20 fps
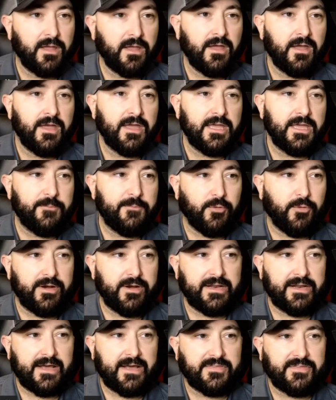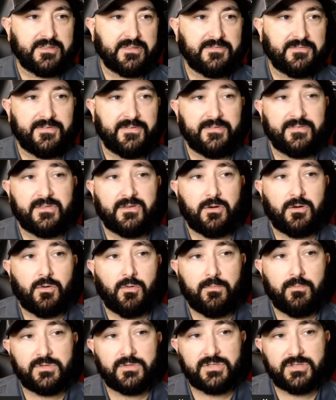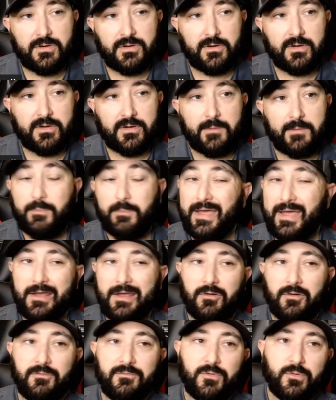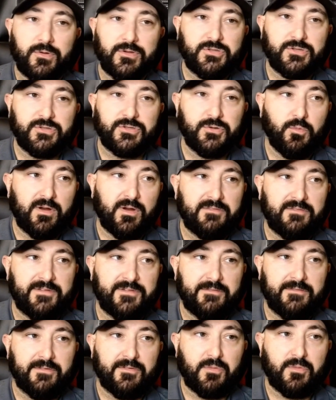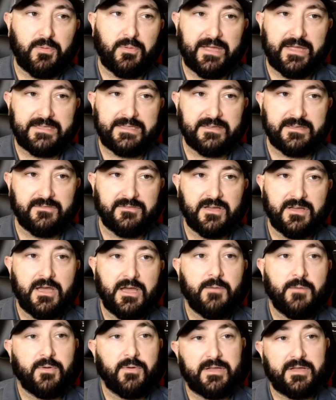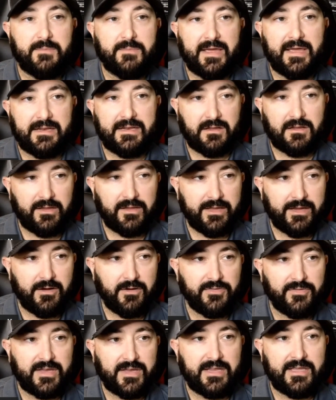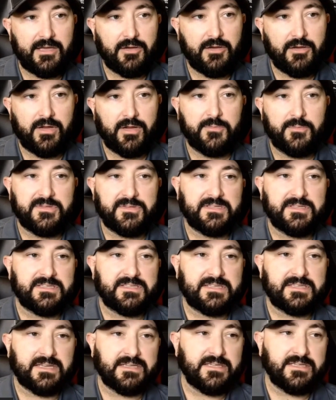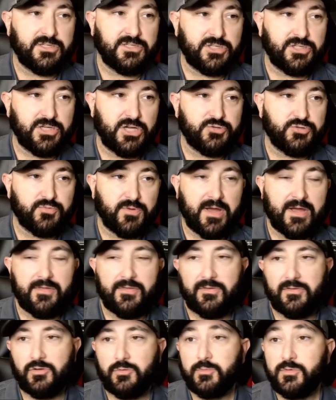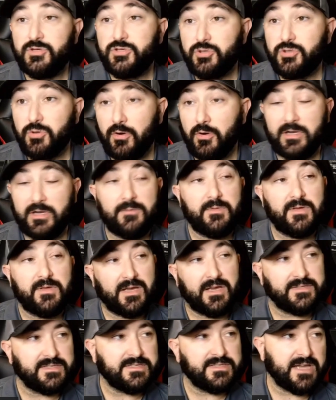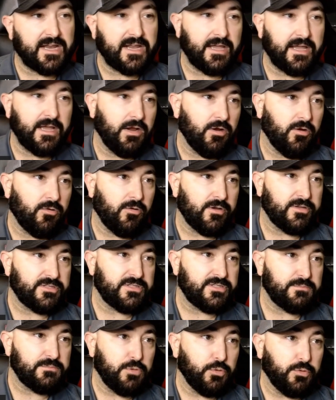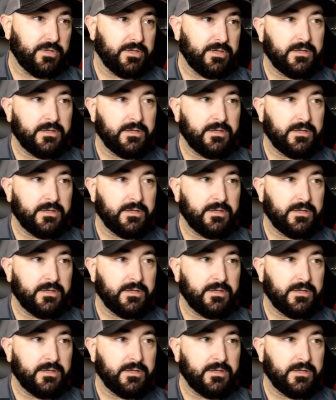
He pointed out that the Fifth Circuit panel voted 2-1 in favor of the plaintiff, but he made clear that he agreed with the dissenting judge rather than the majority because he's got a hair across his booty.